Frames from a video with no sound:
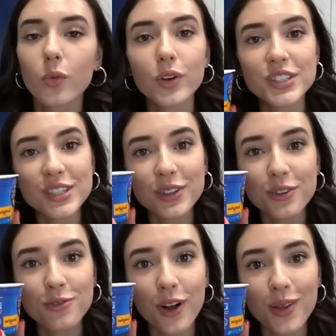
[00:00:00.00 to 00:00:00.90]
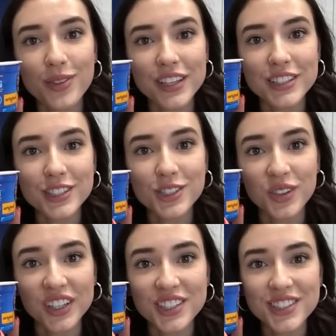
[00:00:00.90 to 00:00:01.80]
We're still gonna follow these
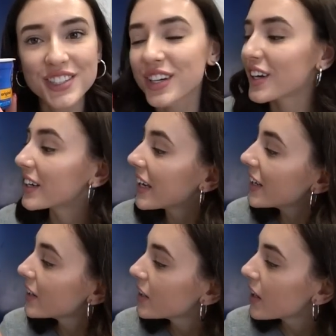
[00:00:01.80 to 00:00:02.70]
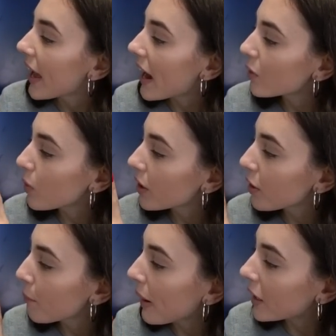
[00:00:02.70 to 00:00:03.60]
instructions to cook it. Add
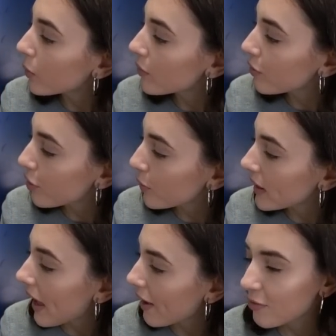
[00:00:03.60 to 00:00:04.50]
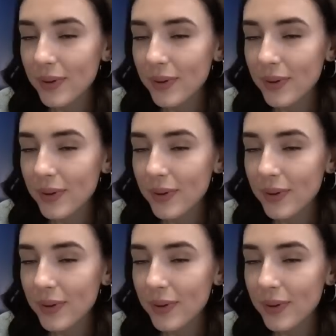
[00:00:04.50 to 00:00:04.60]
water, microwave for 3.5